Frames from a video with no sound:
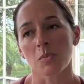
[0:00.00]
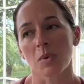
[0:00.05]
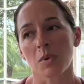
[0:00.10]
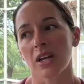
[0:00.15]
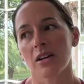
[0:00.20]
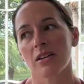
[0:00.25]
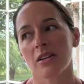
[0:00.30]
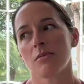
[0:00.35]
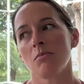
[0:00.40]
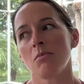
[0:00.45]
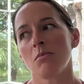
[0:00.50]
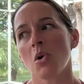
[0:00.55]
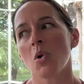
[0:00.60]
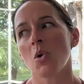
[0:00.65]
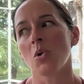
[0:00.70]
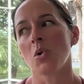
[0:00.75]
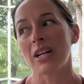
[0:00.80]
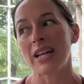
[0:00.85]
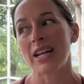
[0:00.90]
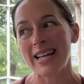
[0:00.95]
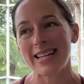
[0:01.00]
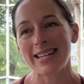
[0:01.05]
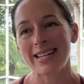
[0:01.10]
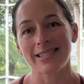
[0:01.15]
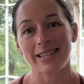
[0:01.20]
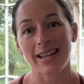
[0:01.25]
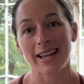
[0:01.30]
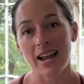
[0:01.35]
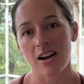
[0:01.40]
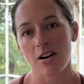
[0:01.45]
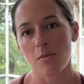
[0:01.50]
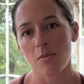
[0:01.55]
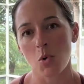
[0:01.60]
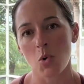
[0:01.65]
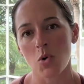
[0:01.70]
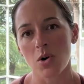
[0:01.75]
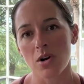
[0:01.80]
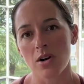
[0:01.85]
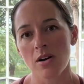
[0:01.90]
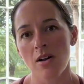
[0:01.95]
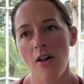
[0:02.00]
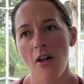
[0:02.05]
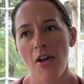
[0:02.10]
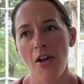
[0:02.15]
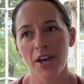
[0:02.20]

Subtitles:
because mold is airborne.